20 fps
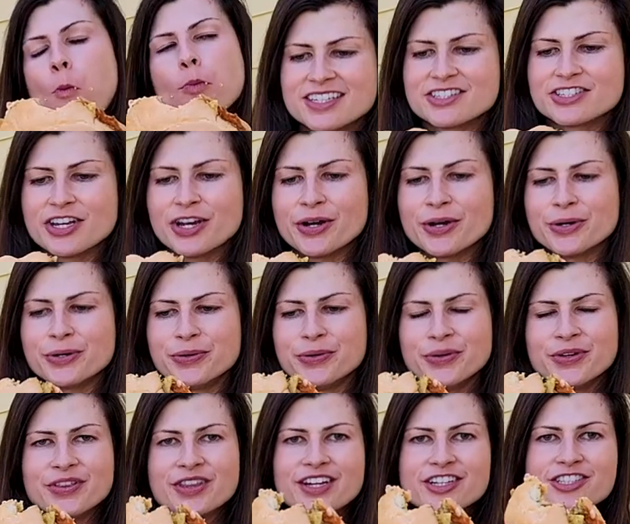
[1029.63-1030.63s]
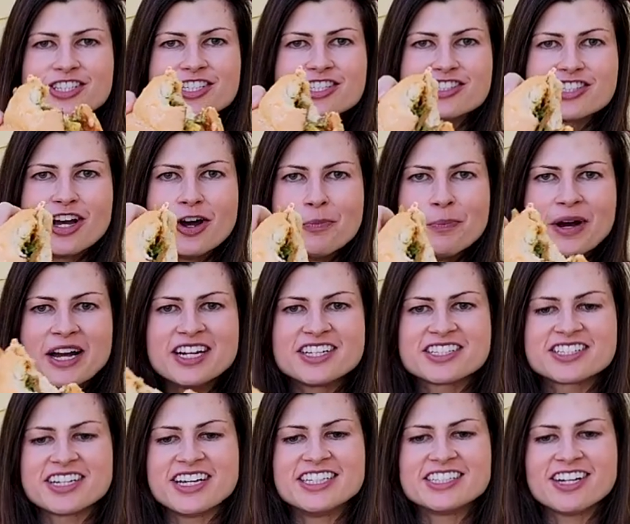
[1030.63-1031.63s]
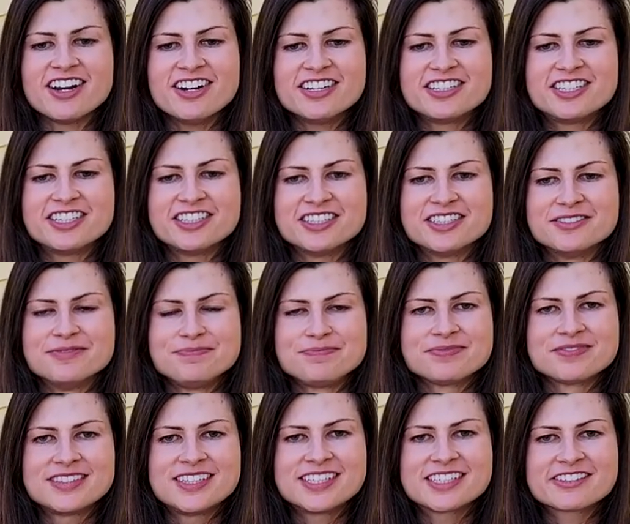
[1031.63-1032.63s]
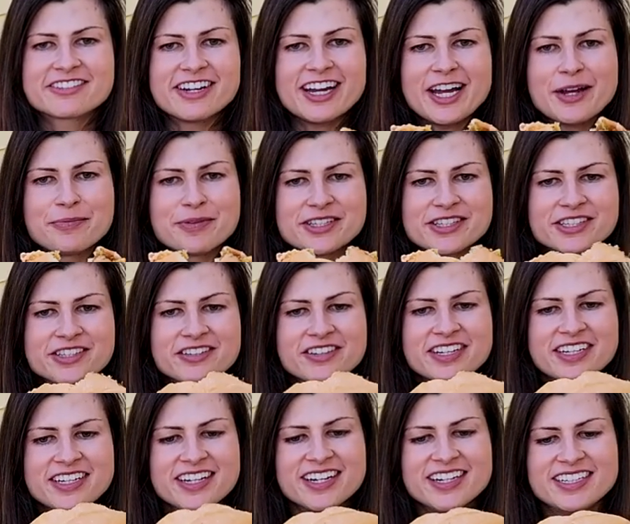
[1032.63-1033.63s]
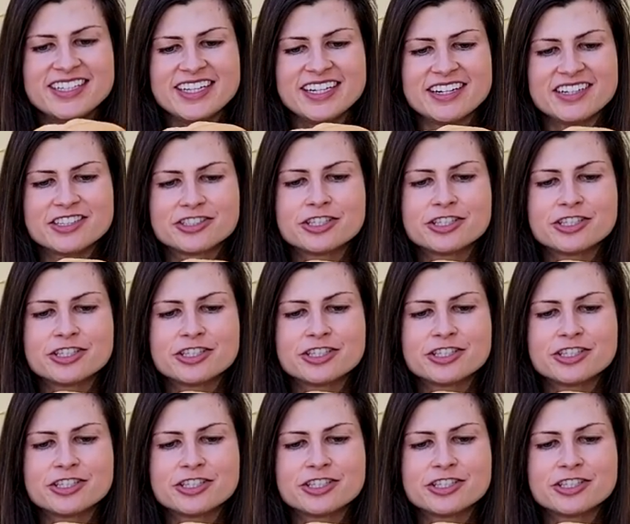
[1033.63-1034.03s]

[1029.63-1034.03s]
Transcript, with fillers: So there's just so much, it's hard to describe what's going on here.